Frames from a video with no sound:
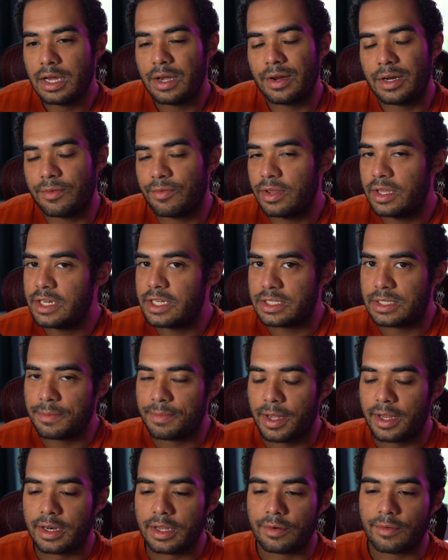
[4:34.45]
Really just
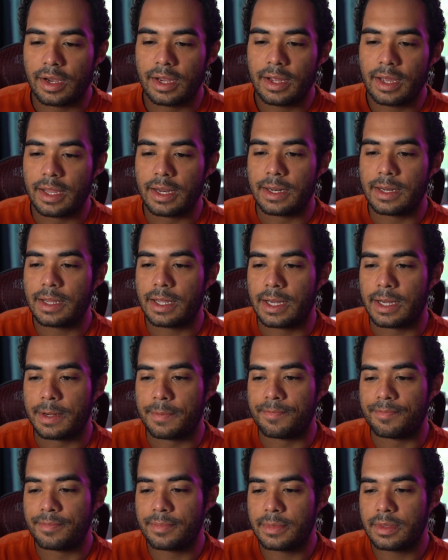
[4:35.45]
depending, right? And